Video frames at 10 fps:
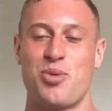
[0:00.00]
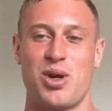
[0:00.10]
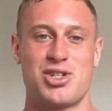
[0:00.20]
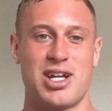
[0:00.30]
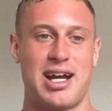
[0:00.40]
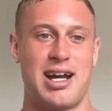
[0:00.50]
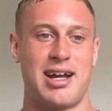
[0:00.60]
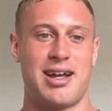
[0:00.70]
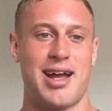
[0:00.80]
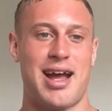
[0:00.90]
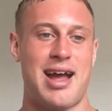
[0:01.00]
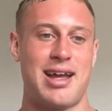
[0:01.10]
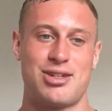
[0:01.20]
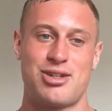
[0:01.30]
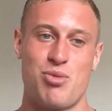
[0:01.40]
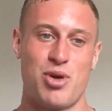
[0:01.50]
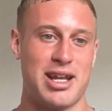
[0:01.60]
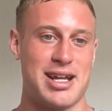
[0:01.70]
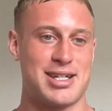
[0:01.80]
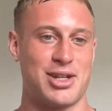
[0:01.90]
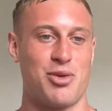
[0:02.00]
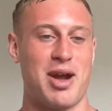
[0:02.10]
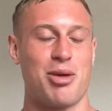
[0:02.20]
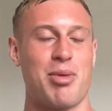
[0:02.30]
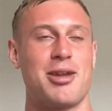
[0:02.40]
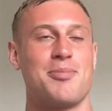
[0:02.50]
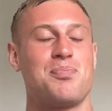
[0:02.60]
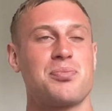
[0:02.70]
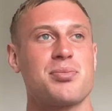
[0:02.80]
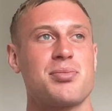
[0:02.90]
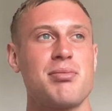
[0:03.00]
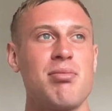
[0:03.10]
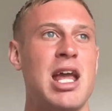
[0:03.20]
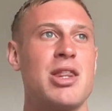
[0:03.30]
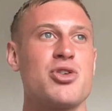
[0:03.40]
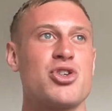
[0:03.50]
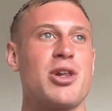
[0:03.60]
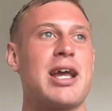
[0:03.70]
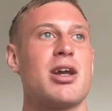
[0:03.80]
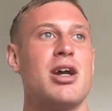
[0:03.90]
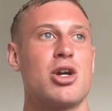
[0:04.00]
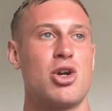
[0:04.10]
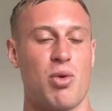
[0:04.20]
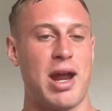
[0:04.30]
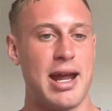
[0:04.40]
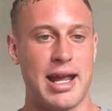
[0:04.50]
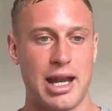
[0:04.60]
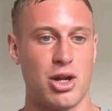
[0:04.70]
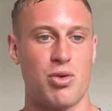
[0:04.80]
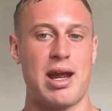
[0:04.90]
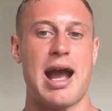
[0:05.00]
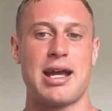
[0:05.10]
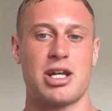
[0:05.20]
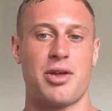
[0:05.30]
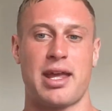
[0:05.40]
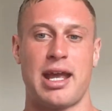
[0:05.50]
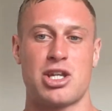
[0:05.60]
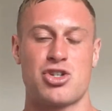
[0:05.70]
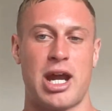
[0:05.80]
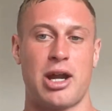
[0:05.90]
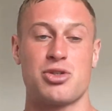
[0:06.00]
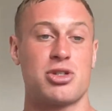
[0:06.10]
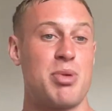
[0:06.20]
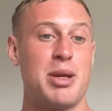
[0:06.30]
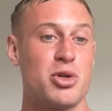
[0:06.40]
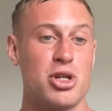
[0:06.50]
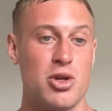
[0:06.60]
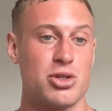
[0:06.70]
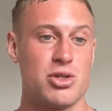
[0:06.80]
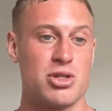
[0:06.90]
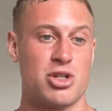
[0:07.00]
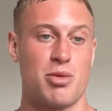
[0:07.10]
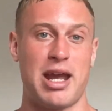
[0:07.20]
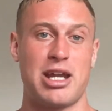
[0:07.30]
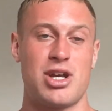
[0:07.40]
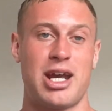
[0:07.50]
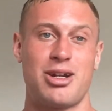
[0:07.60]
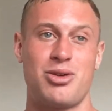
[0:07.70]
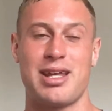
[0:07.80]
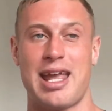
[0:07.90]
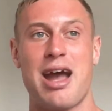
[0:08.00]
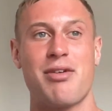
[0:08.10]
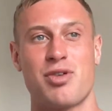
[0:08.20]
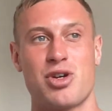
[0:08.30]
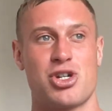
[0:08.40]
which I wouldn't necessarily recommend. And those are like great icing on the cake channels. Do people use those as their main channel? Yeah, for